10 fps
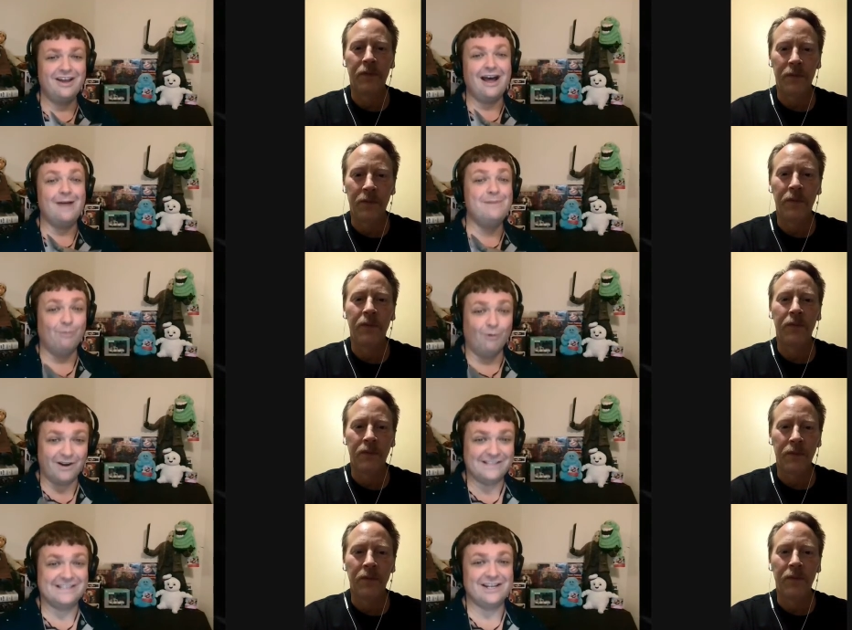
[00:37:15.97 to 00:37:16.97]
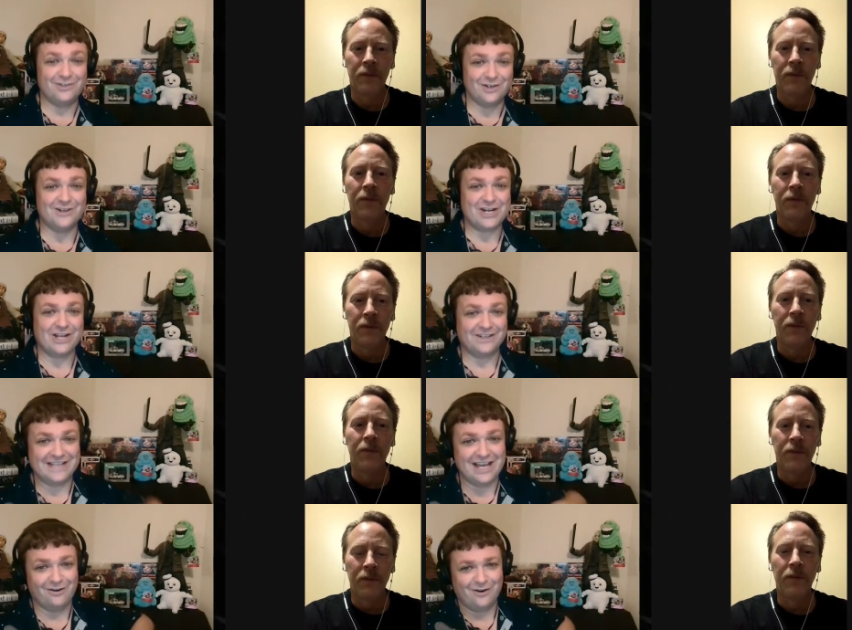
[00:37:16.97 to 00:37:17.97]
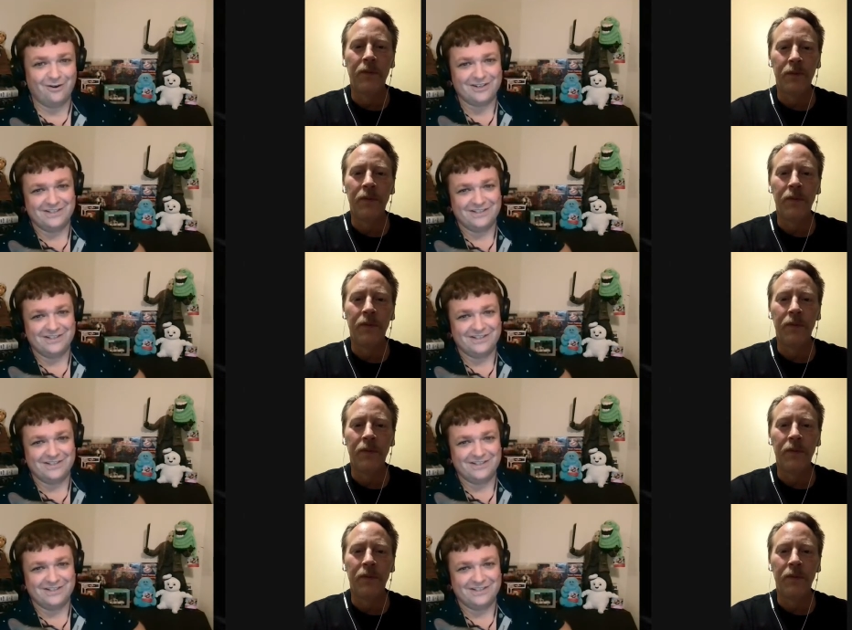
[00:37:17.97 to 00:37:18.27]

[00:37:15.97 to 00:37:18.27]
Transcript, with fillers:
Speaker 1: I'd be worried seeing Josh Alexander across